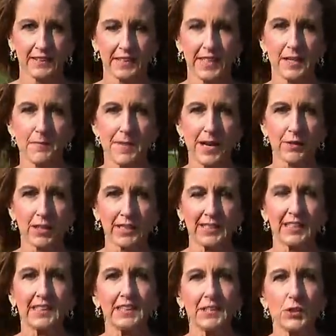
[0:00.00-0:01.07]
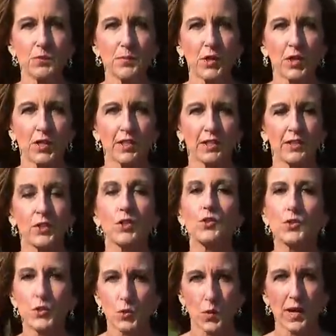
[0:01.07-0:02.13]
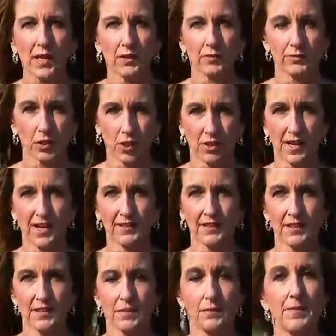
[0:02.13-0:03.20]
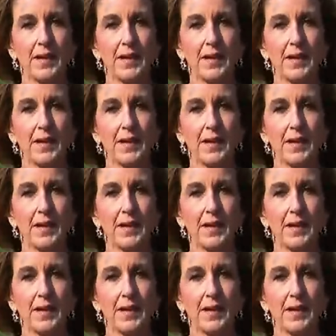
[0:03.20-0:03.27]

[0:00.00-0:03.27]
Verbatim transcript: In Merrick, Liz Burke, News 12, Long Island.